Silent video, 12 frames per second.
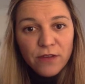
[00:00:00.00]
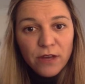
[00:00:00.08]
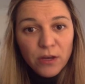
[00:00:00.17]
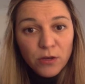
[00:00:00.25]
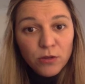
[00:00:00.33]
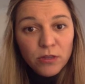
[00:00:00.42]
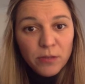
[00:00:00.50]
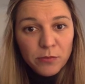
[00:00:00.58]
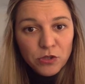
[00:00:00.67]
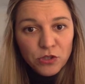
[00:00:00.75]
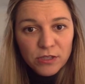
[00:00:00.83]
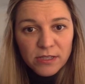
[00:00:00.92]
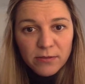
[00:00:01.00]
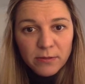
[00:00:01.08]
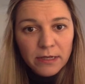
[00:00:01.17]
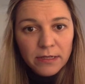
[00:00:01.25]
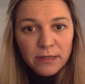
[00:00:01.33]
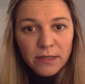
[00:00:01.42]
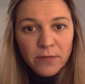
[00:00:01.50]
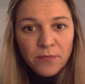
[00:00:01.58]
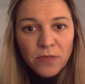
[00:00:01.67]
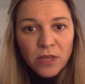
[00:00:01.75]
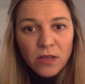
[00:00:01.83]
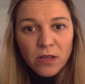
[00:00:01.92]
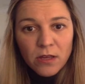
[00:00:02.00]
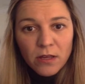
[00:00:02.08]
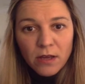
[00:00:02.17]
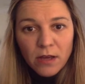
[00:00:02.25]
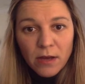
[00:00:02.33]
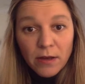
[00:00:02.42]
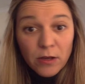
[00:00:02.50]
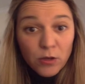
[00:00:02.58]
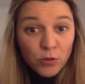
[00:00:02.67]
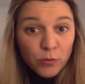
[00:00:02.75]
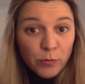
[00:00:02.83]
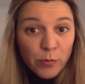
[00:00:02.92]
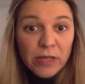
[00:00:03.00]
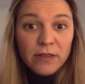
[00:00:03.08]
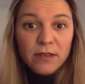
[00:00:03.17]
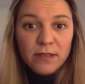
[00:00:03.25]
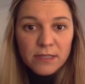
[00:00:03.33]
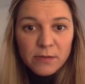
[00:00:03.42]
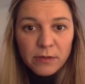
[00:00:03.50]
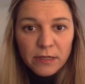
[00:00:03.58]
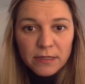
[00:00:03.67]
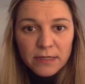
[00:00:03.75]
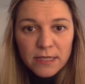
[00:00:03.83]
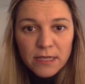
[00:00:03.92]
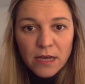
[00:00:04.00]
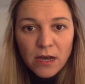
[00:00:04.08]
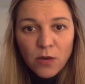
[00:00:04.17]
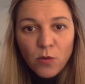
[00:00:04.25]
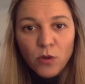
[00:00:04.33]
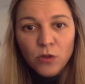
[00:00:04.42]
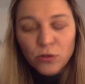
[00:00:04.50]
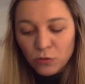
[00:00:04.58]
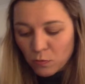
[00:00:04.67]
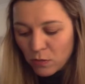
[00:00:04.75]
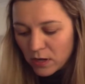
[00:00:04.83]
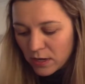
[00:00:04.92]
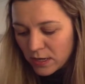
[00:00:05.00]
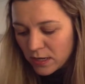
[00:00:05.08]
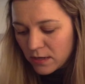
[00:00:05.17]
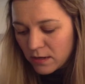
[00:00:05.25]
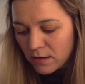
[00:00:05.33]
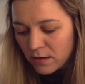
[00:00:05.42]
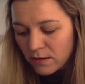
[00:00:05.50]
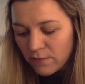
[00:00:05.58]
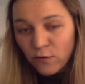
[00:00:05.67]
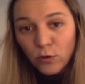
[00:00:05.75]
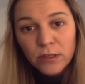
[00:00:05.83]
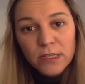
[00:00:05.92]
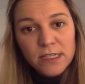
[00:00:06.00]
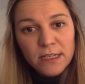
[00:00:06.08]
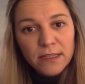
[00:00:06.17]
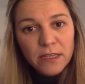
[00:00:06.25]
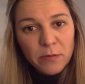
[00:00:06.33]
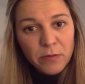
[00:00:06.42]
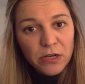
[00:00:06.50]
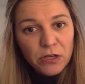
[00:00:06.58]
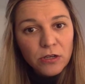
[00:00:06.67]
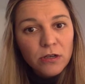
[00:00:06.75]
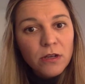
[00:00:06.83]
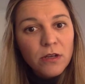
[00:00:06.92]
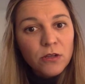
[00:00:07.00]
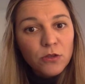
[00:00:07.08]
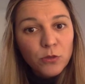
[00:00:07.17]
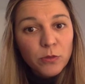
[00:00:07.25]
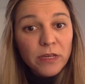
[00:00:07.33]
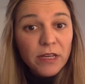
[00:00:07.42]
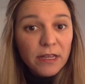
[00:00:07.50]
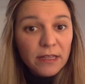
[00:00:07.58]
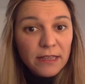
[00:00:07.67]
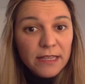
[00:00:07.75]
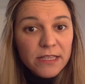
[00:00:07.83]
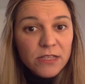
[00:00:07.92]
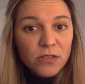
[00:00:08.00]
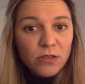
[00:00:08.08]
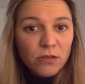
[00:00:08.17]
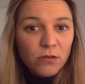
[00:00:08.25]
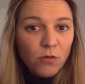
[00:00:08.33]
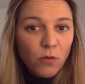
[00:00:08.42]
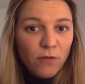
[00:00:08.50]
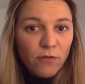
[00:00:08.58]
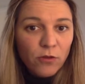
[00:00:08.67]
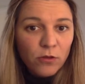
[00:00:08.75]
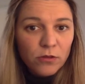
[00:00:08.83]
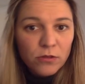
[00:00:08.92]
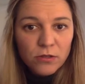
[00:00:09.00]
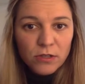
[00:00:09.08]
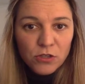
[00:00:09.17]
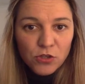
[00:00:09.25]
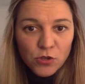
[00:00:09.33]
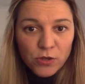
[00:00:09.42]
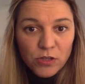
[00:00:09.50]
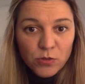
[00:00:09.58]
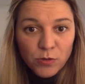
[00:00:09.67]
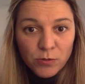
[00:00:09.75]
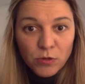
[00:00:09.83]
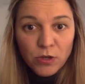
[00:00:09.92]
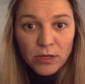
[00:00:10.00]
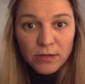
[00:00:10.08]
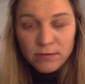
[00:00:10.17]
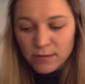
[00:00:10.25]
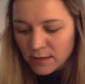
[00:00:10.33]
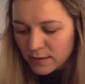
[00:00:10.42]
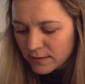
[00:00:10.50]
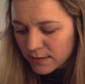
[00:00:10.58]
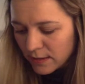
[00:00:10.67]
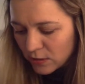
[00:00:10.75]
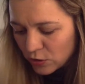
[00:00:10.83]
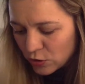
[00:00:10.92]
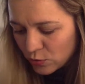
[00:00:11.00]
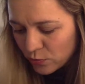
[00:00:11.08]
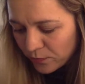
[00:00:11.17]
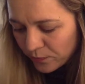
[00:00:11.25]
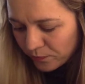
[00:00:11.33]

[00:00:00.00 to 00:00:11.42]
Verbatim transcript: uh, good temperature stability uh, and good beta stability, I want my uh, voltage at the emitter to be at least one volt. And so that's what I'm going to uh, set it to.